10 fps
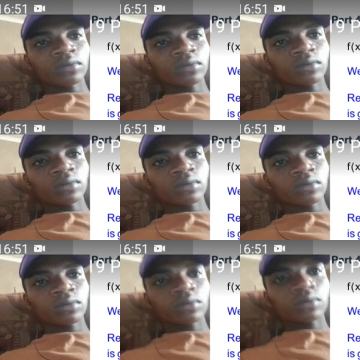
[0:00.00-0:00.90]

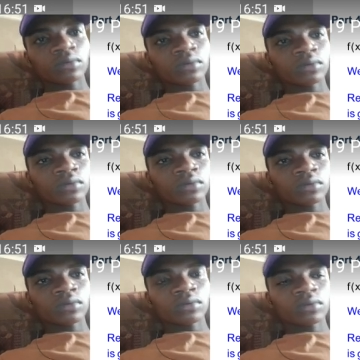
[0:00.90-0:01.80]

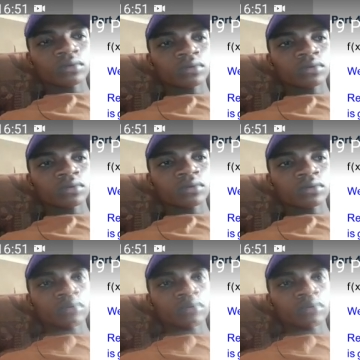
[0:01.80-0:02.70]

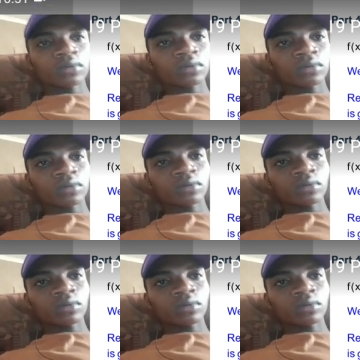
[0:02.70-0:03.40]
[no speech]